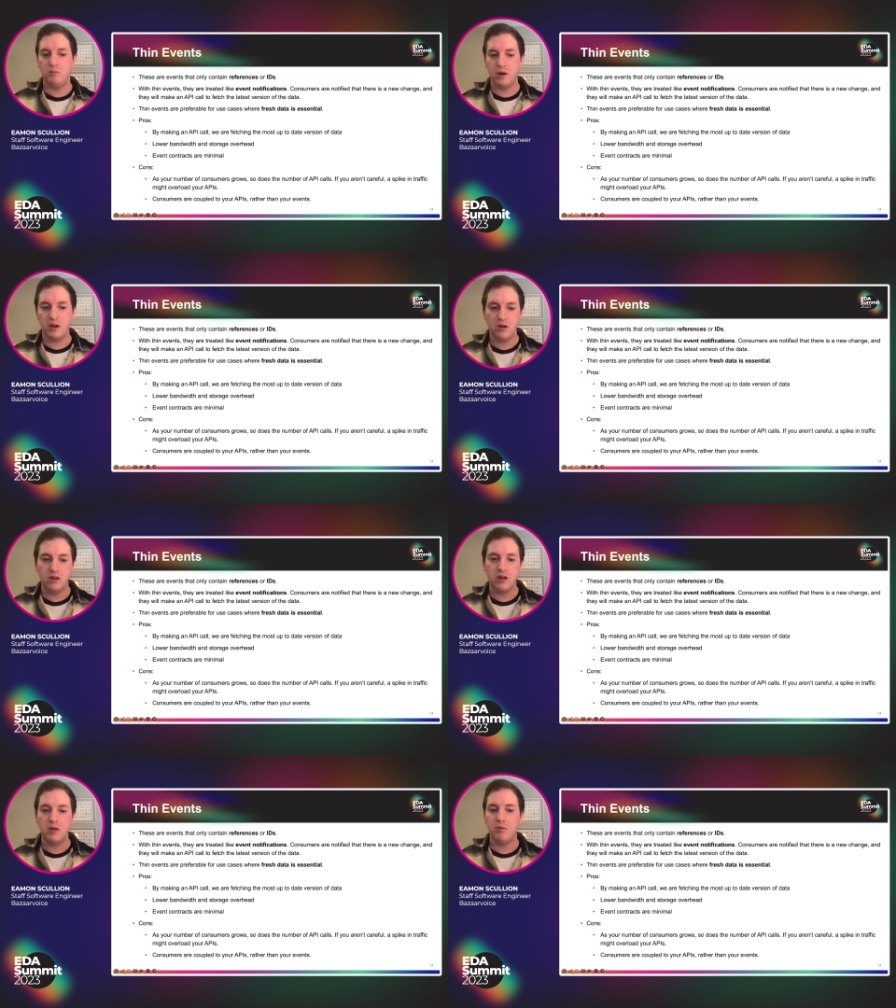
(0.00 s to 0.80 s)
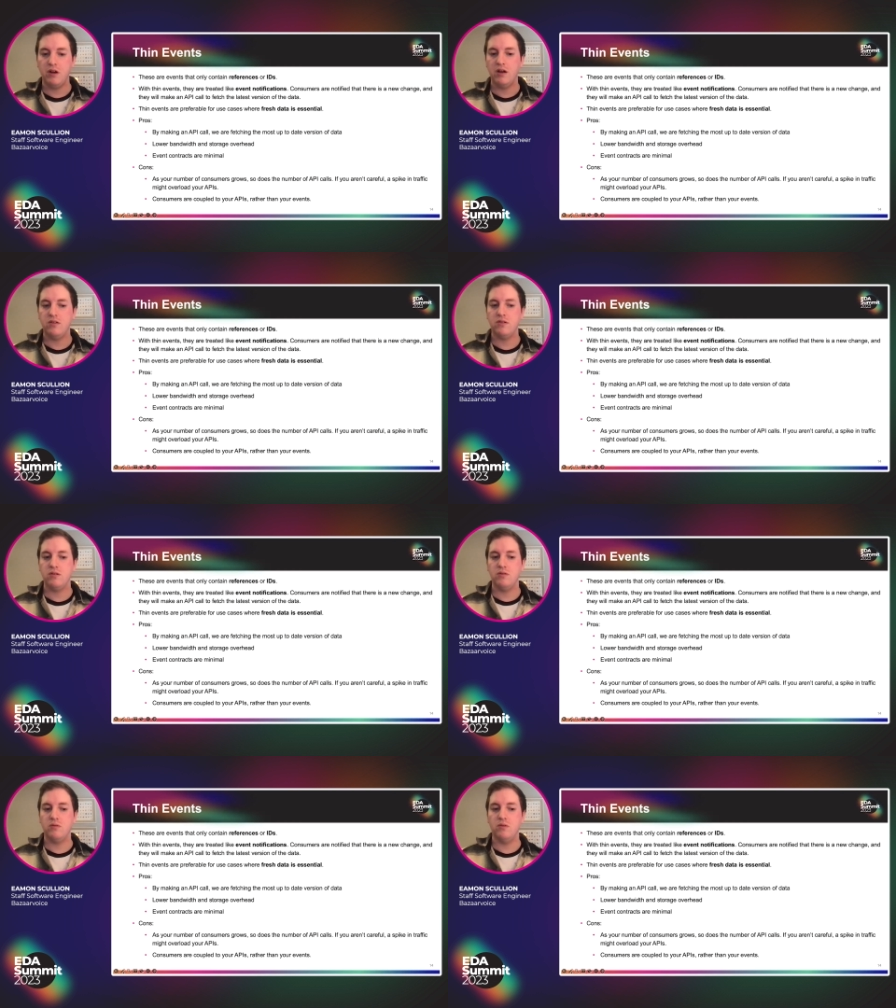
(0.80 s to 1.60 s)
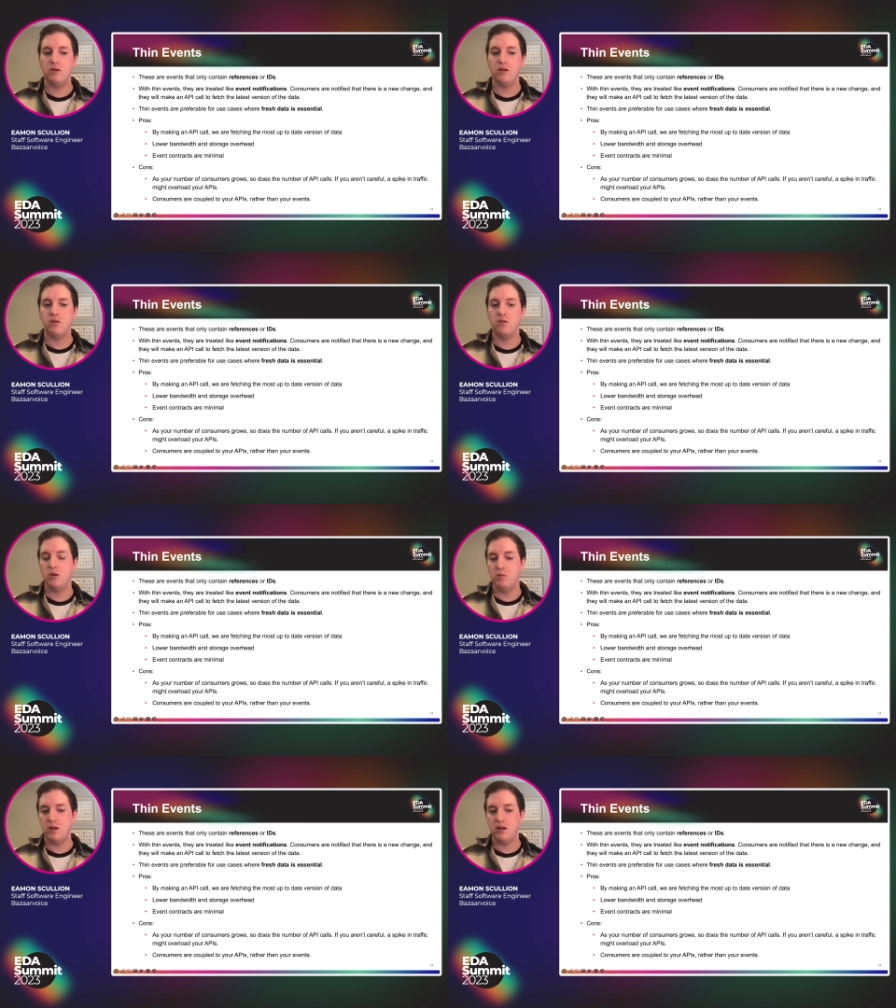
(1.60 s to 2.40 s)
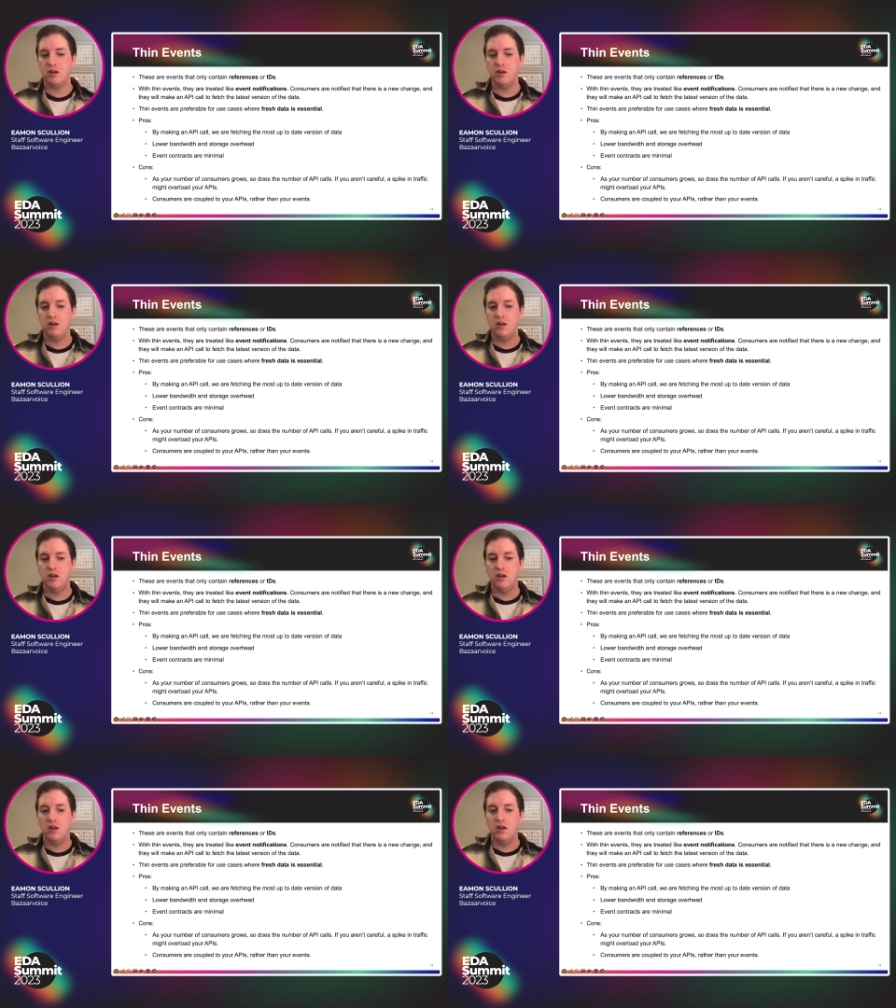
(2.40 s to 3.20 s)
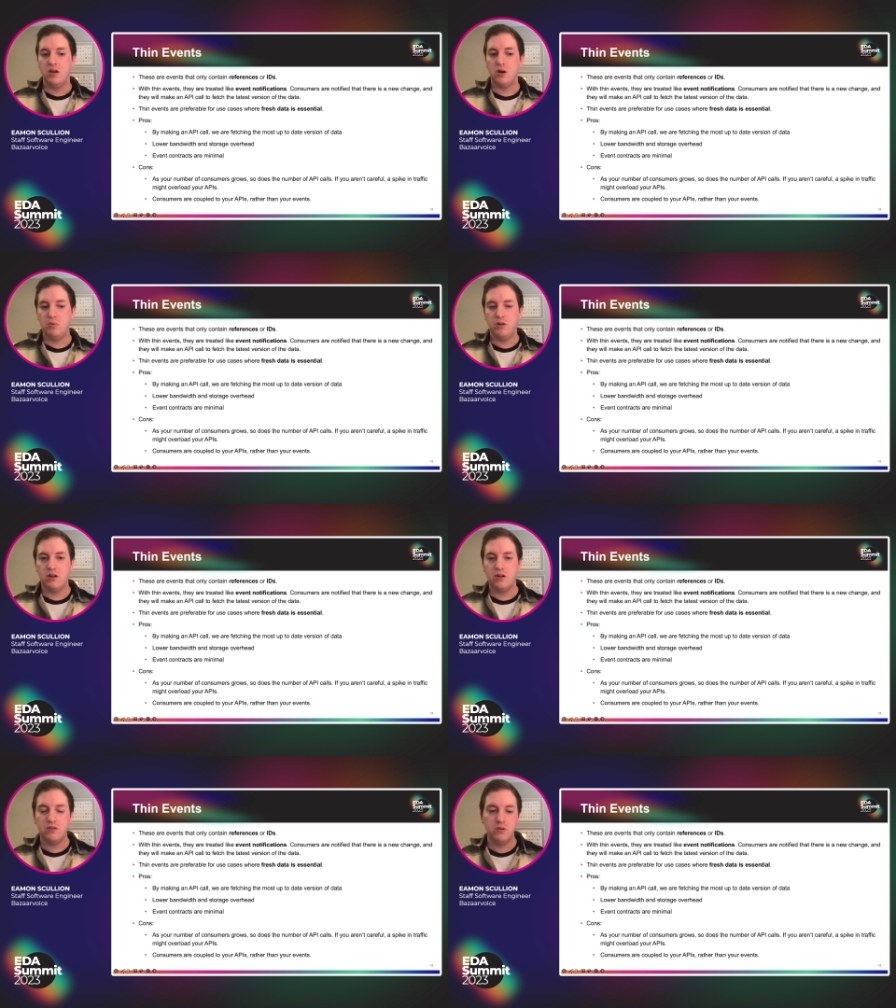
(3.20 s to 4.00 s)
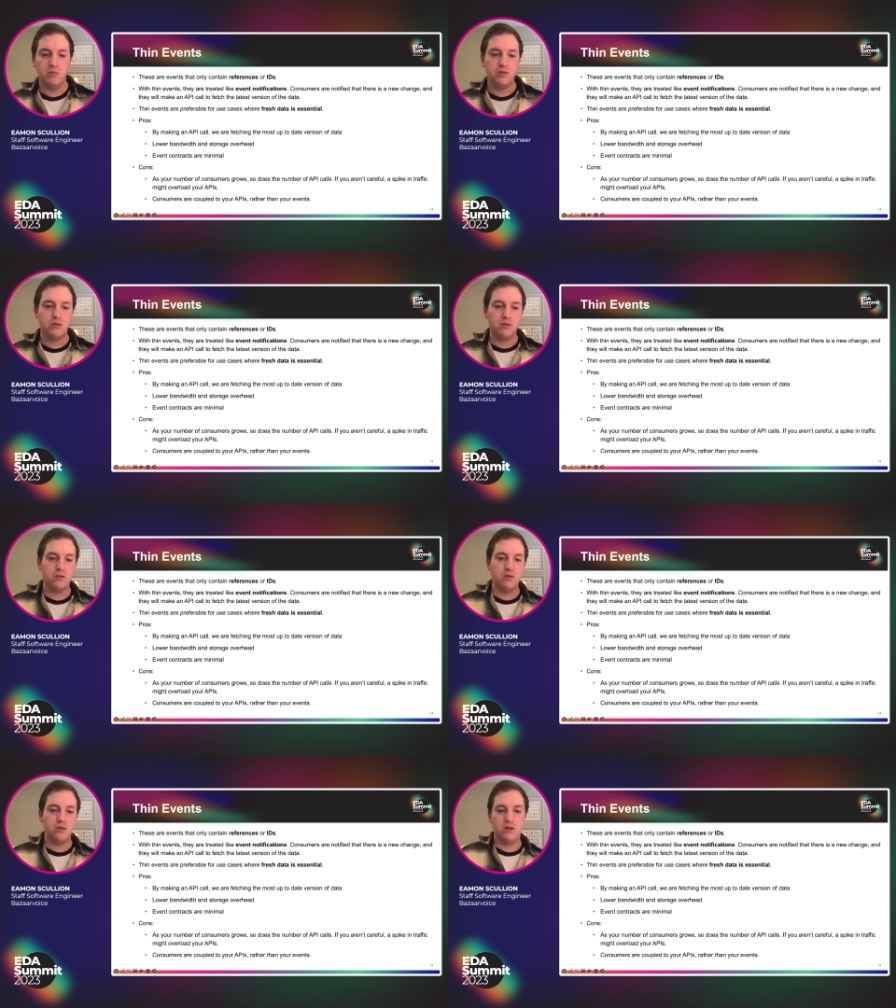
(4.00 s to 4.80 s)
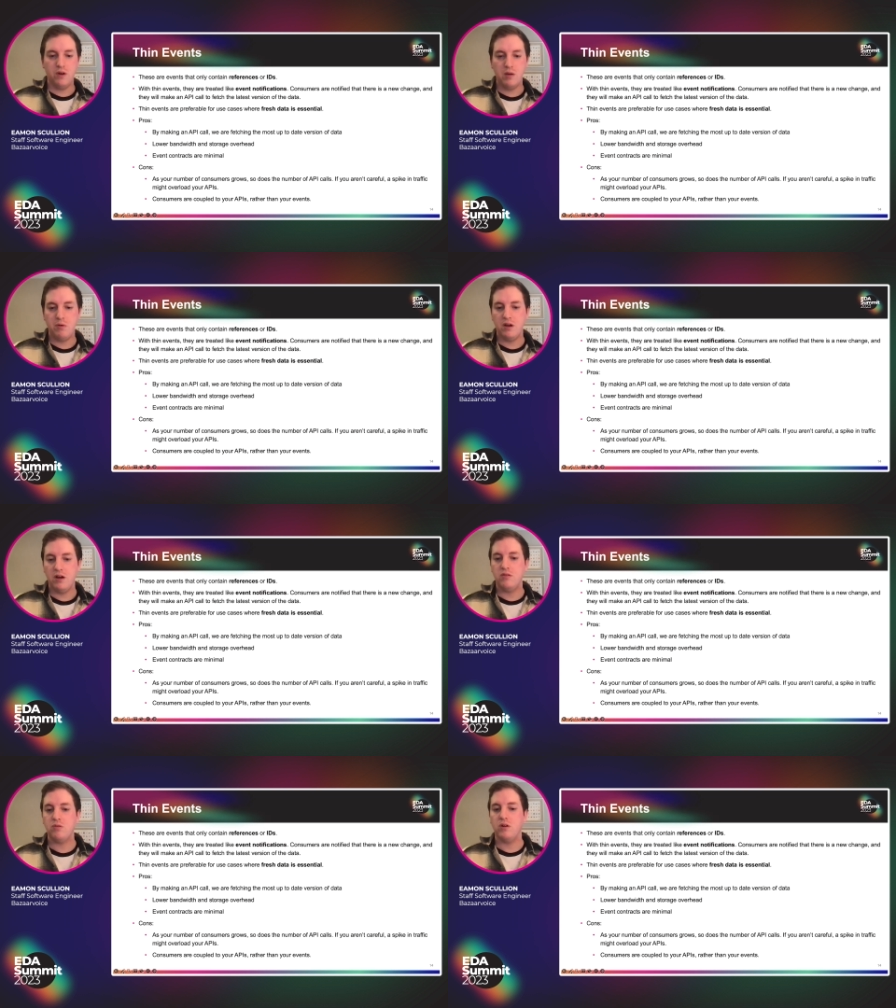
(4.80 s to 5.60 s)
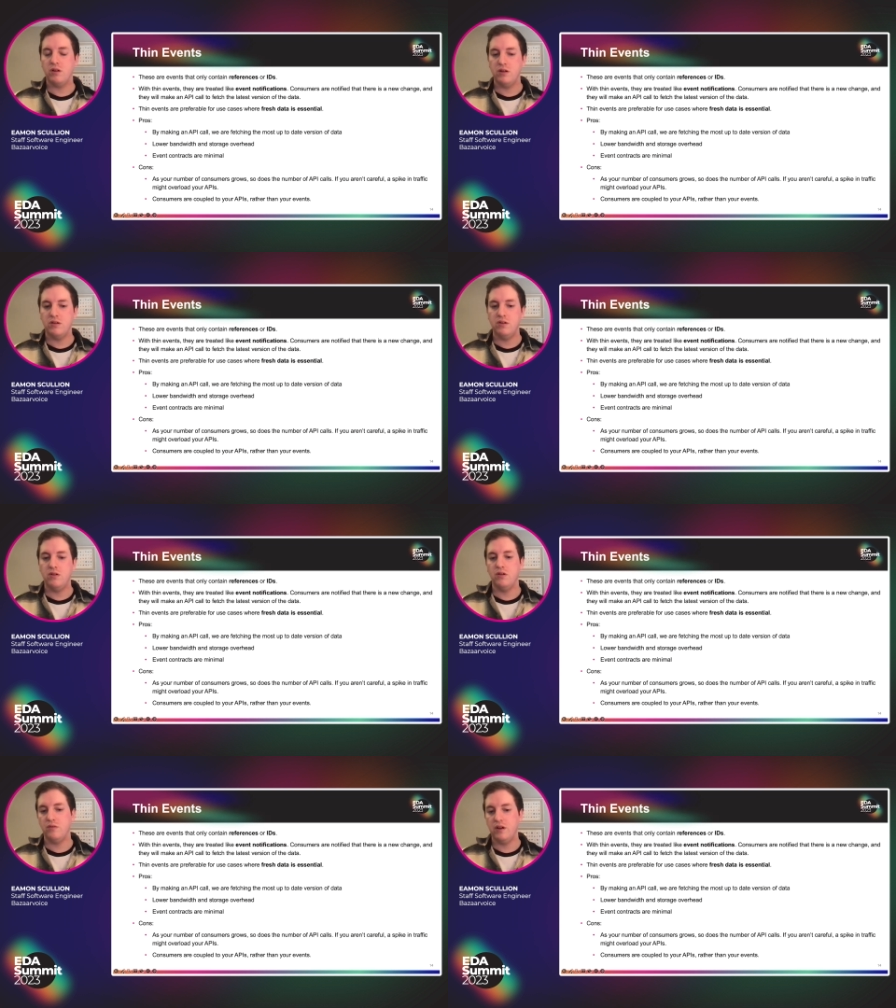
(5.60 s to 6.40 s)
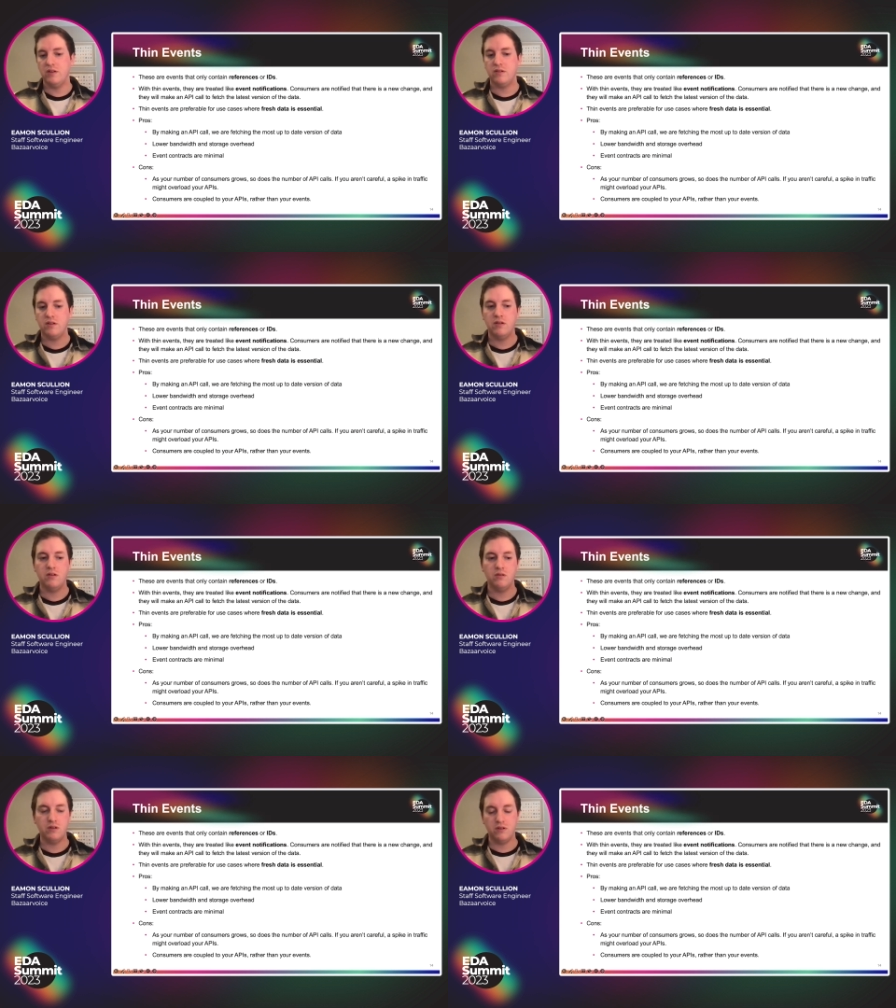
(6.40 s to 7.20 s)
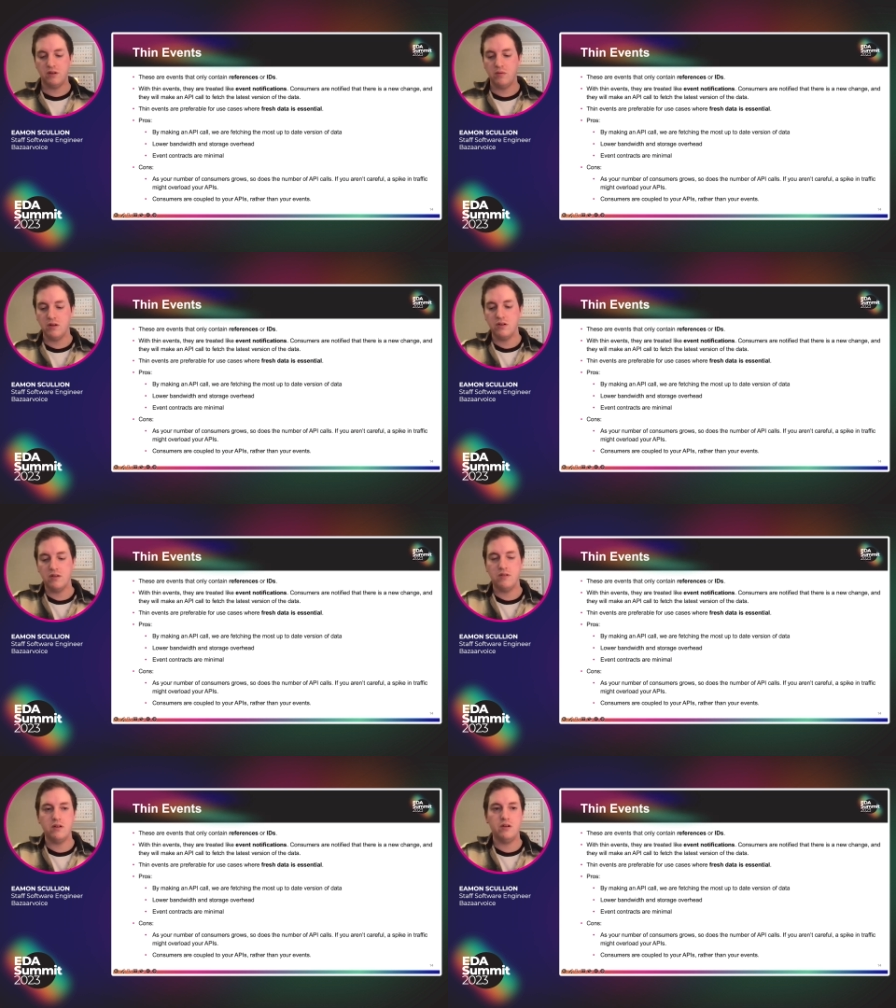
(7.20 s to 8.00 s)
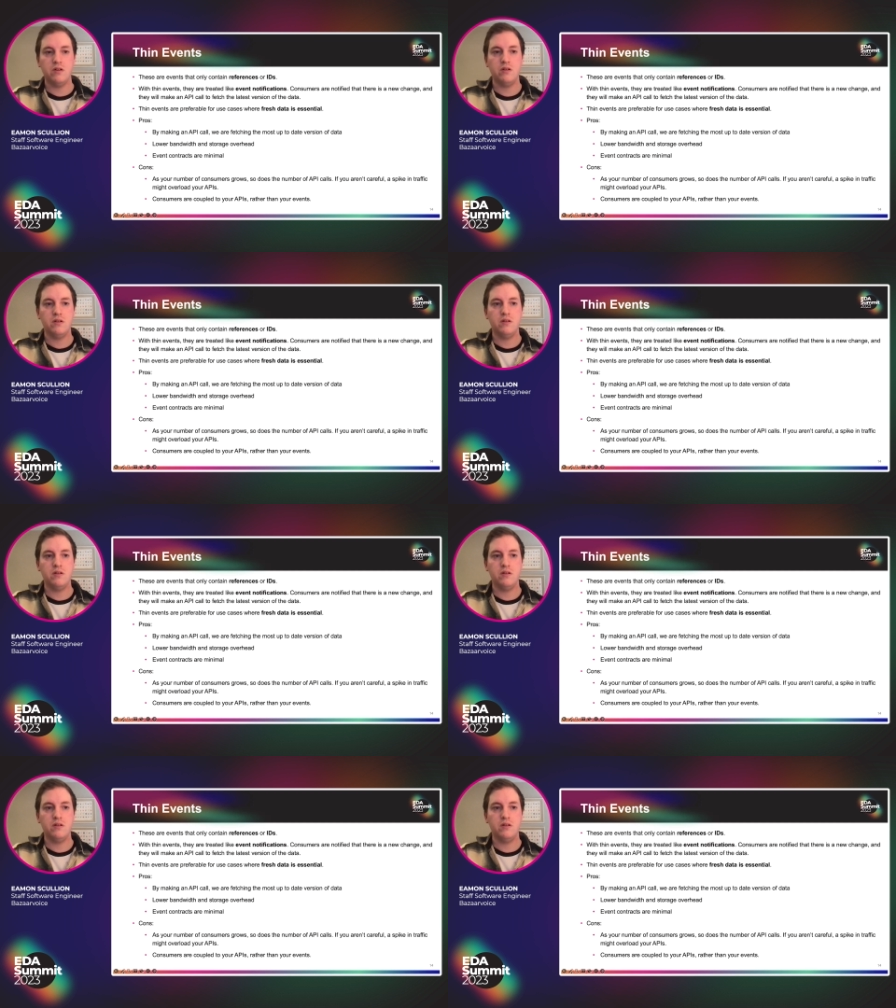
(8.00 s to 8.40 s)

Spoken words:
by calling APIs, we're going to be coupling consumers to your APIs rather than your events, which is something to consider.